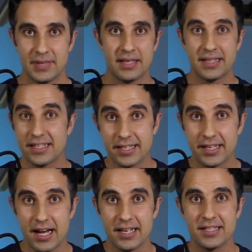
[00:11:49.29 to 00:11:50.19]
That's it,
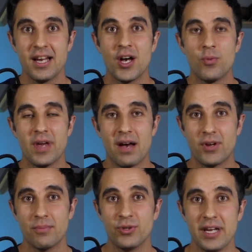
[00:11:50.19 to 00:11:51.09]
guys. We have
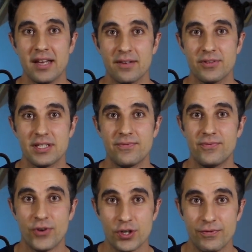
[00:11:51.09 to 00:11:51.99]
come to the end of this
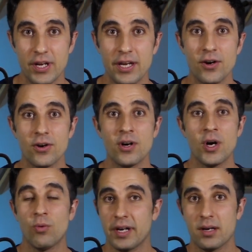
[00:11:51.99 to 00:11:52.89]
first video
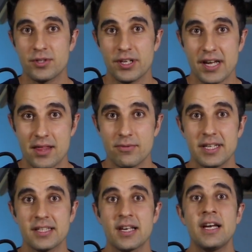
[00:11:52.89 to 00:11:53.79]
when it comes to calories.